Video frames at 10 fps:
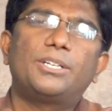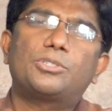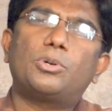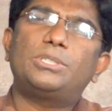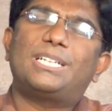
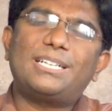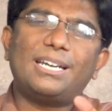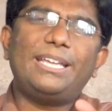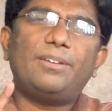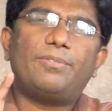So
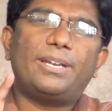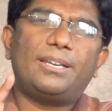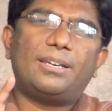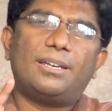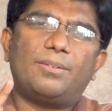generally
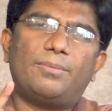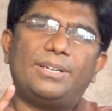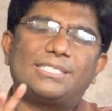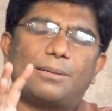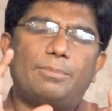
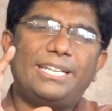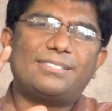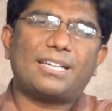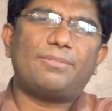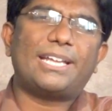when somebody
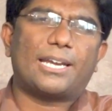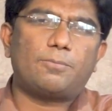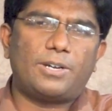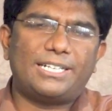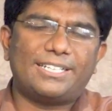is having
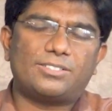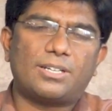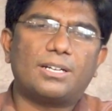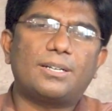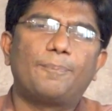anaphylactic
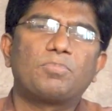shock,